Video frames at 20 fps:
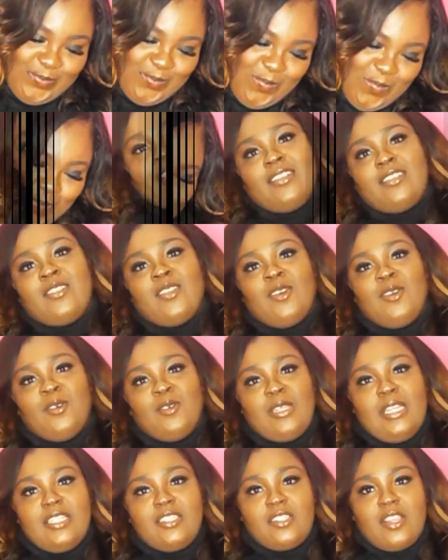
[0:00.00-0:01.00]
Okay, so
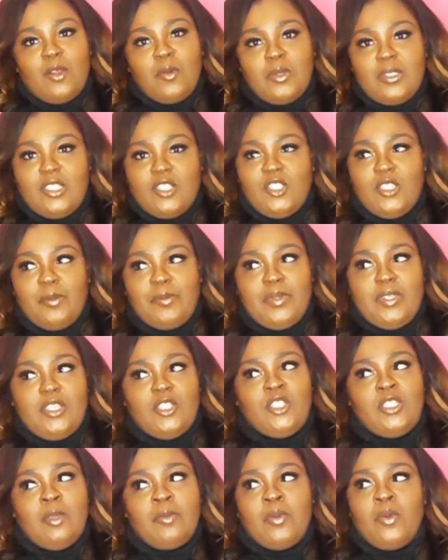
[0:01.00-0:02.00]
let's start with the shipping. The
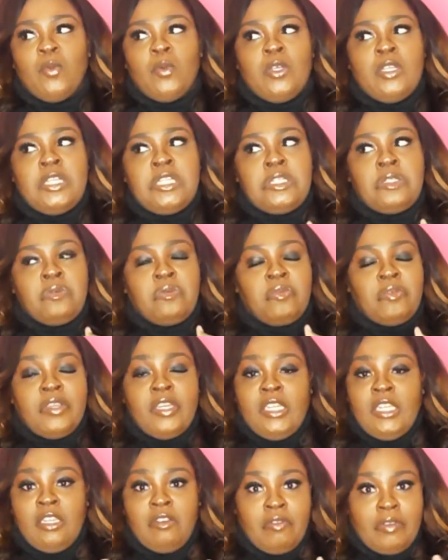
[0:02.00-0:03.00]
shipping was
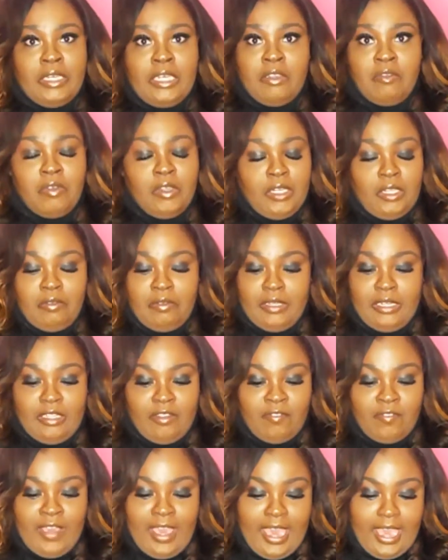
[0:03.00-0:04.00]
really
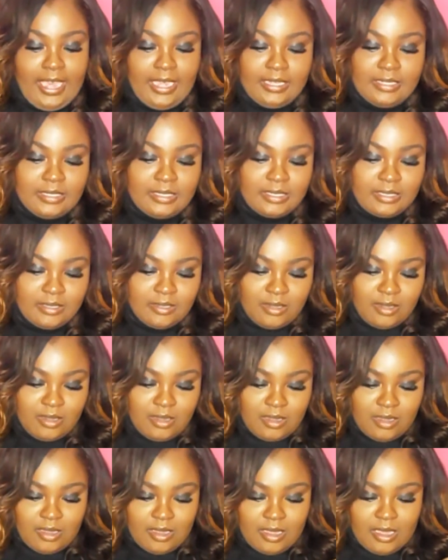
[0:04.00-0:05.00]
fast.
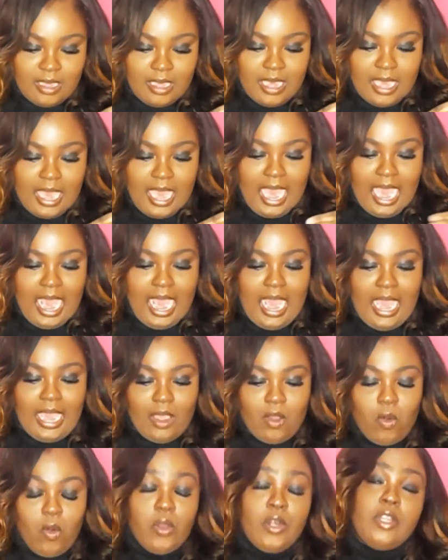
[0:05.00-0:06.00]
I
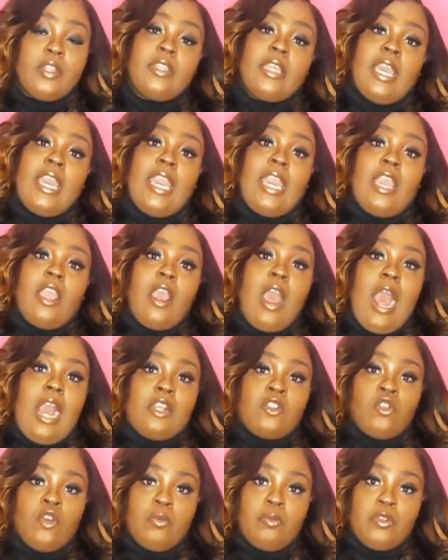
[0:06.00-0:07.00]
ordered the hair
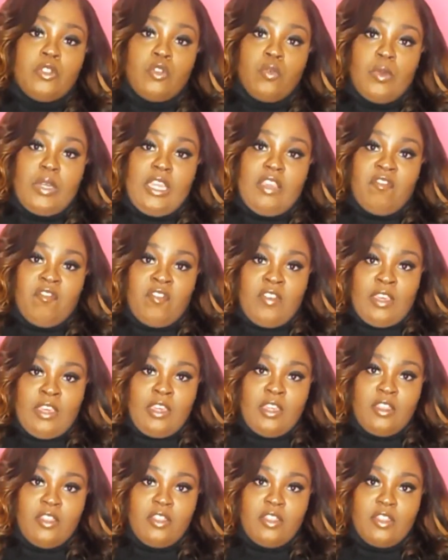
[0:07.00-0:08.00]
October
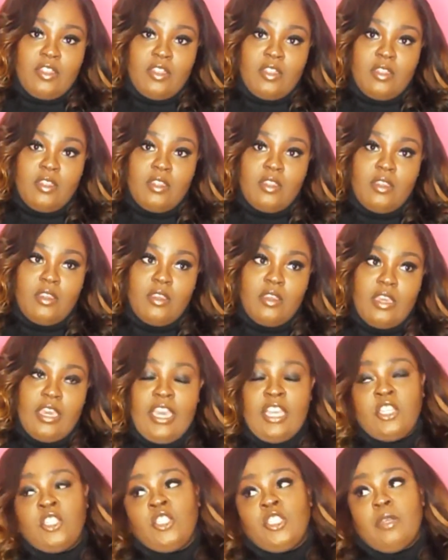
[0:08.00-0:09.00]
25th.
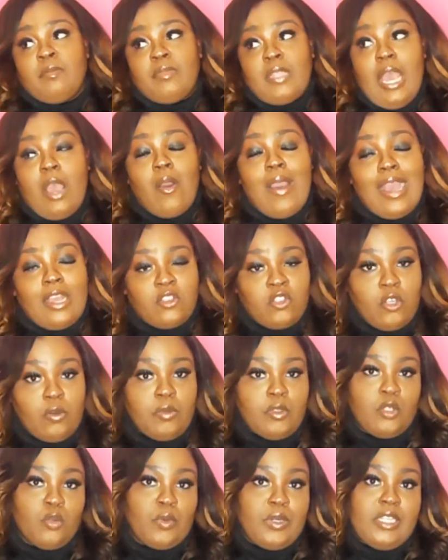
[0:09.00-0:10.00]
It shipped out October
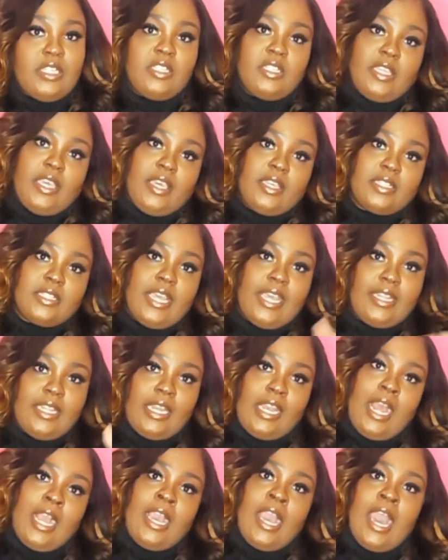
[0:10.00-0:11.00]
26th, and then
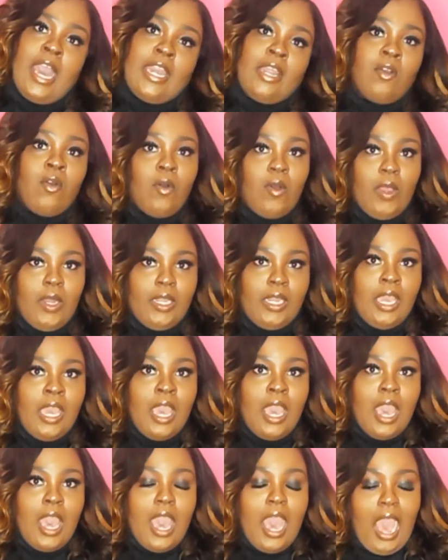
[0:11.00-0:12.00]
I got it on
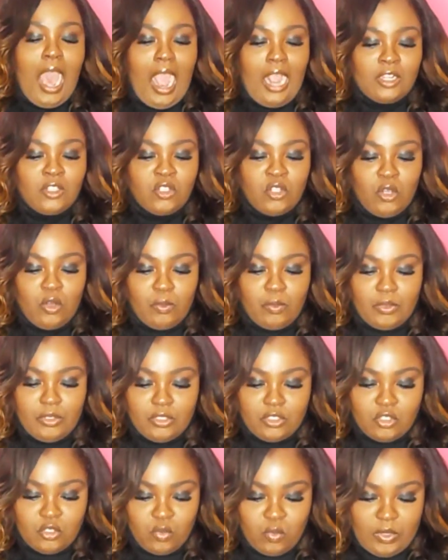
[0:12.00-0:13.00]
October
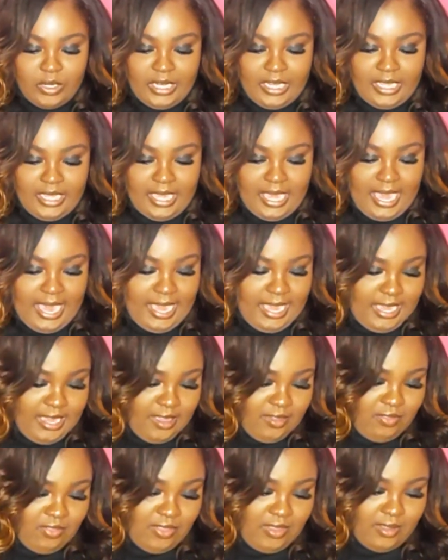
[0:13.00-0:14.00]
28th.
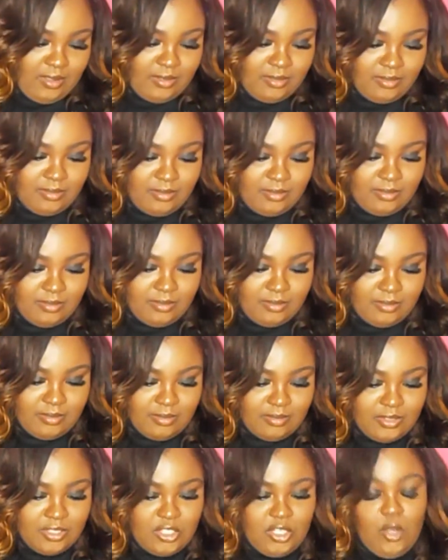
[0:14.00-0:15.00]

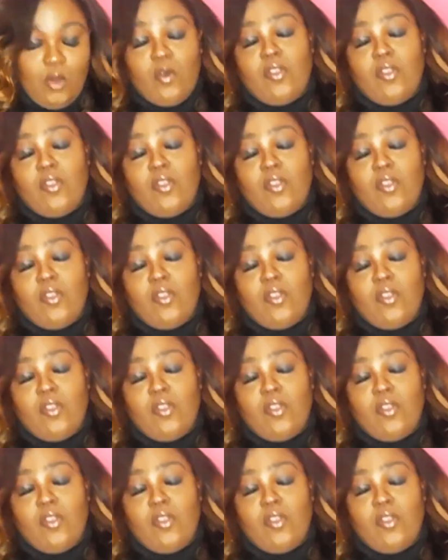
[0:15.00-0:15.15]
So